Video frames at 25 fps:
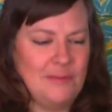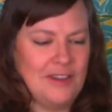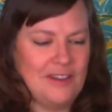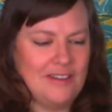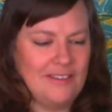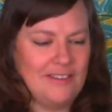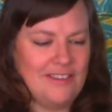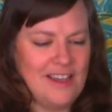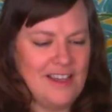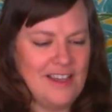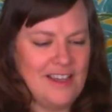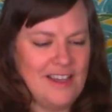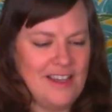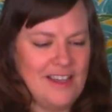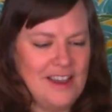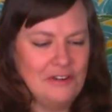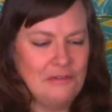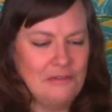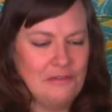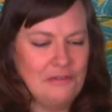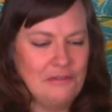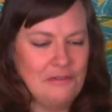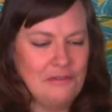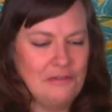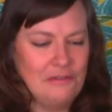because I don't
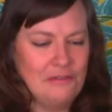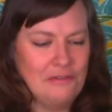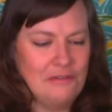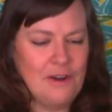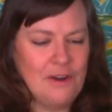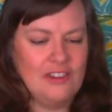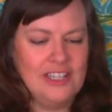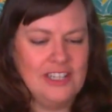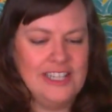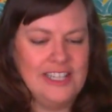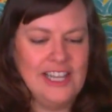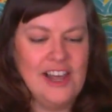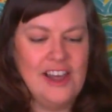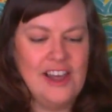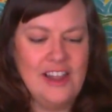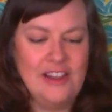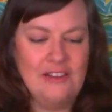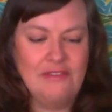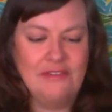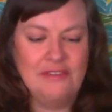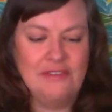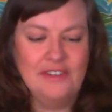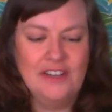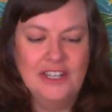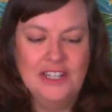know if we're
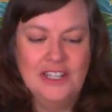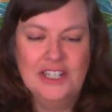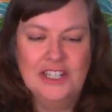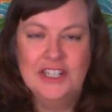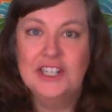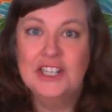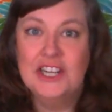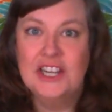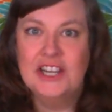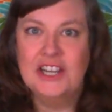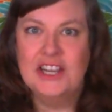actually live.